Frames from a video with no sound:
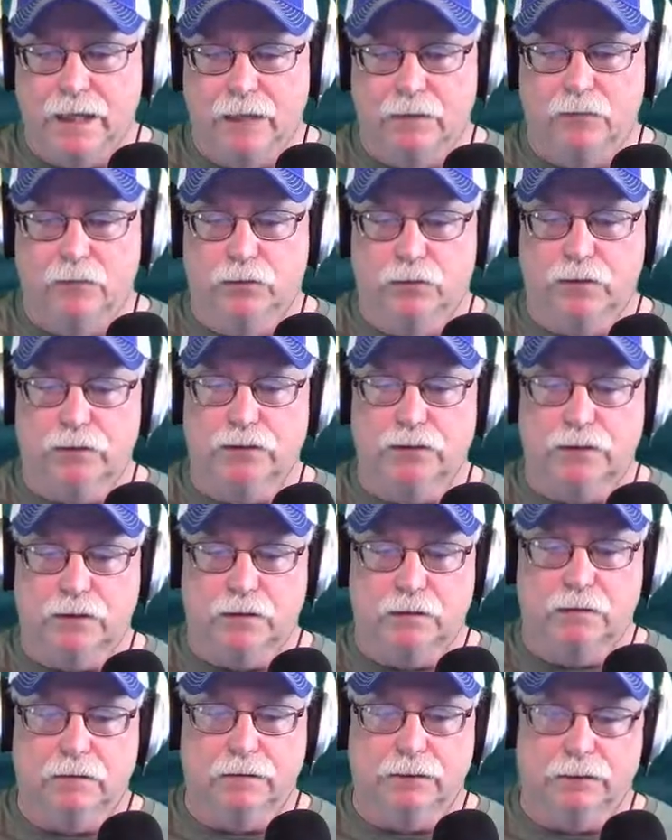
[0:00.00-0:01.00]
and we'll
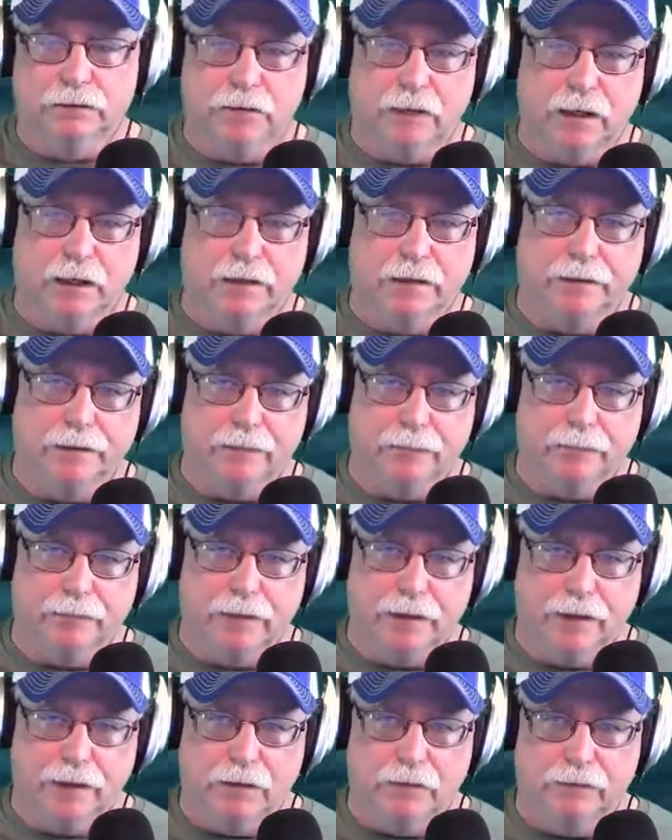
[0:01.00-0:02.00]
certainly try to help
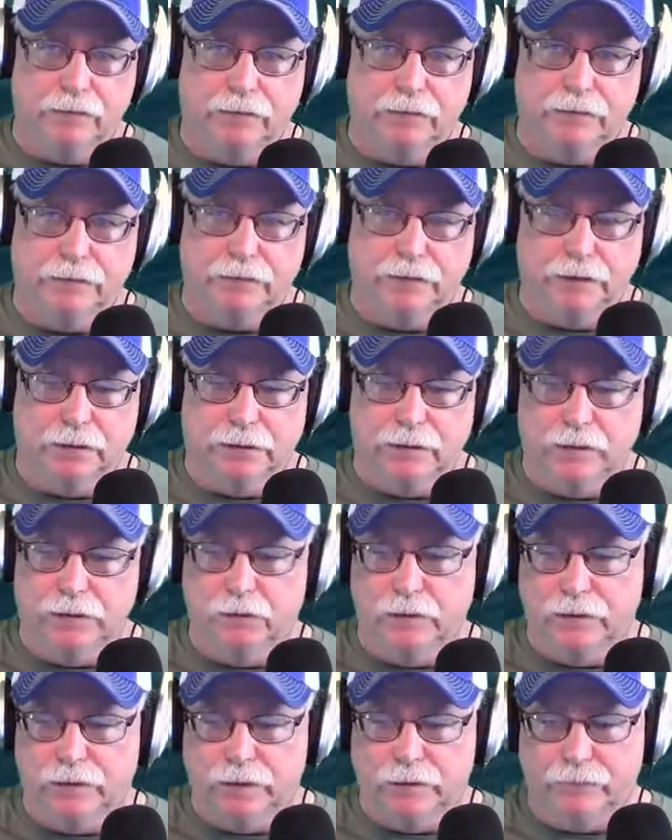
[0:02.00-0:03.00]
you out with
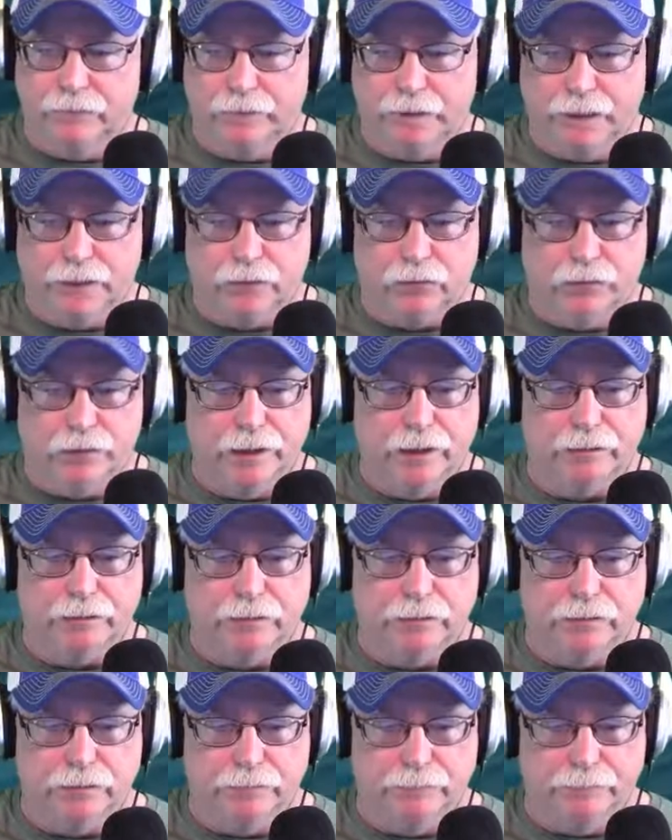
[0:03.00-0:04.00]
whatever that
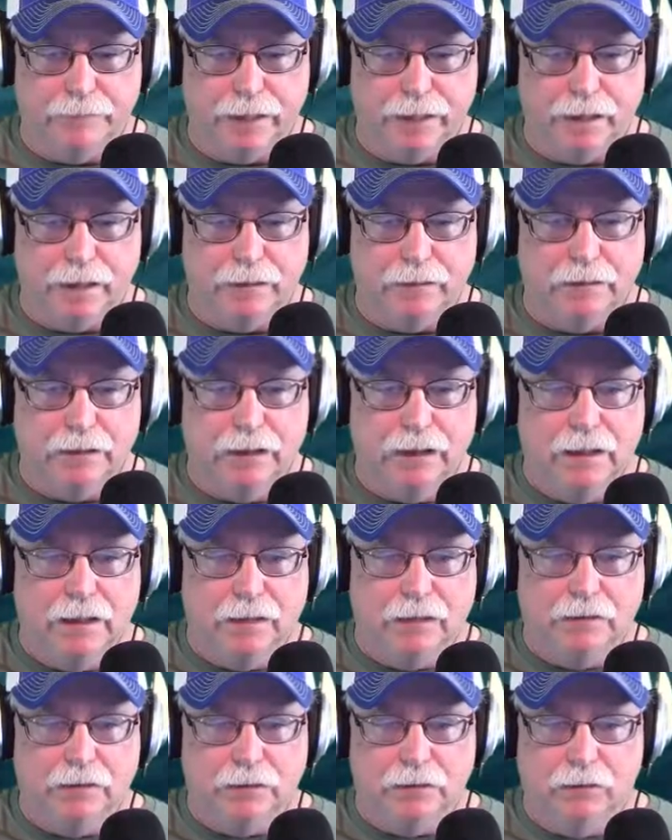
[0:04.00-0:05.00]
question's about.
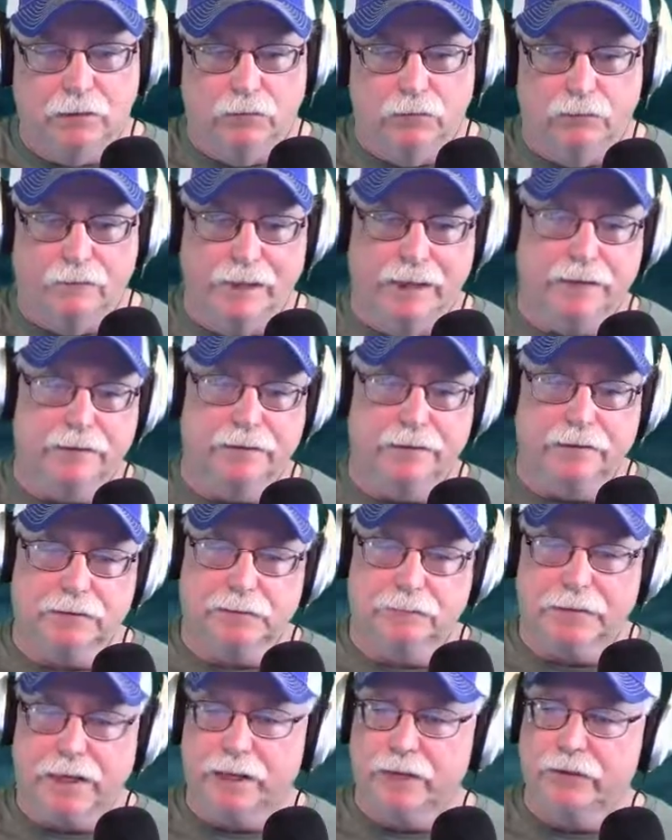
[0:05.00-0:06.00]
So that'll
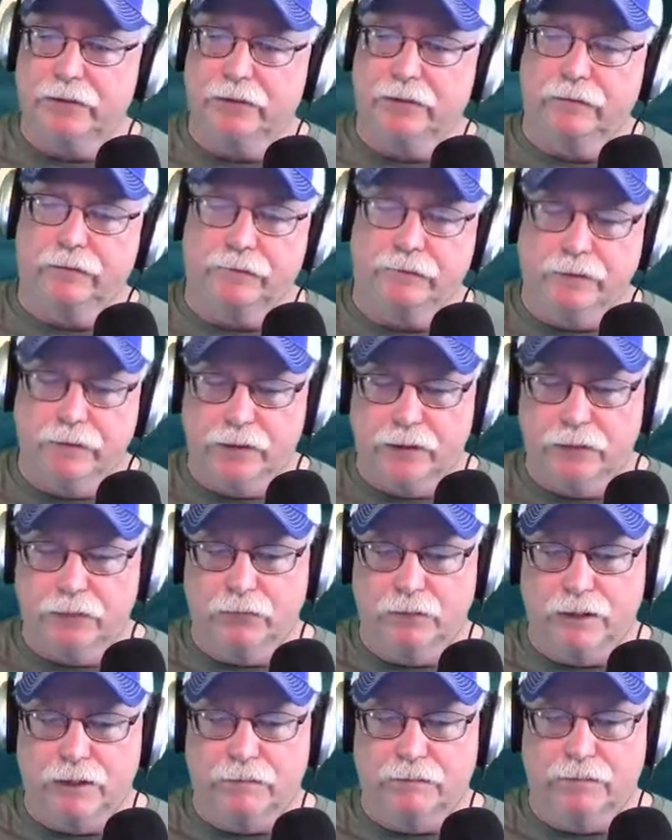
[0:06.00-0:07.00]
just about do it for another
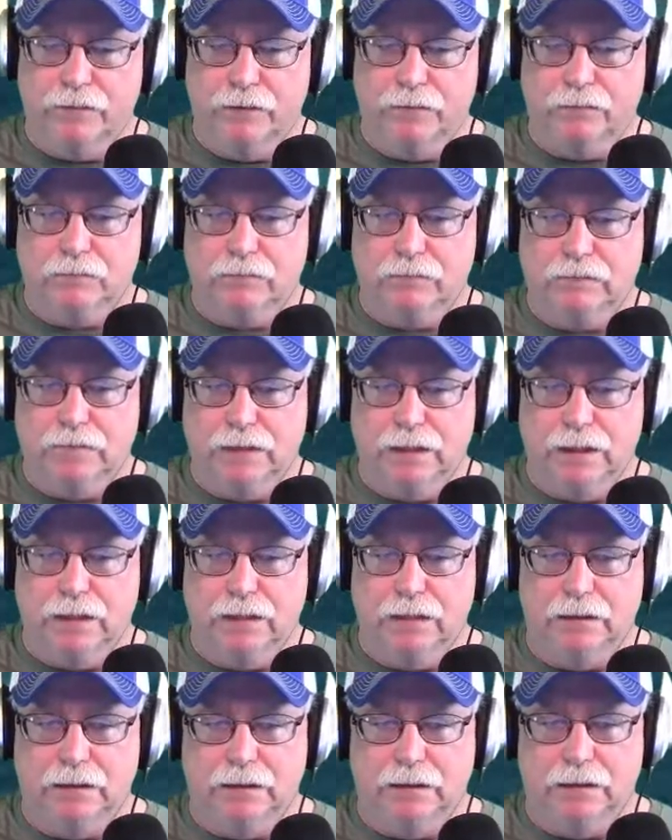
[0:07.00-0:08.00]
week, folks.
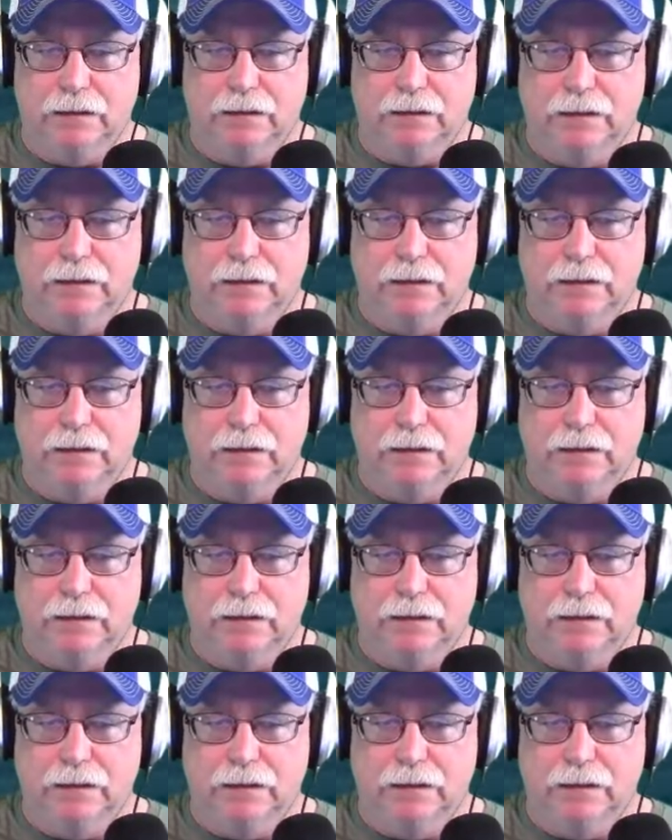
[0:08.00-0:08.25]
And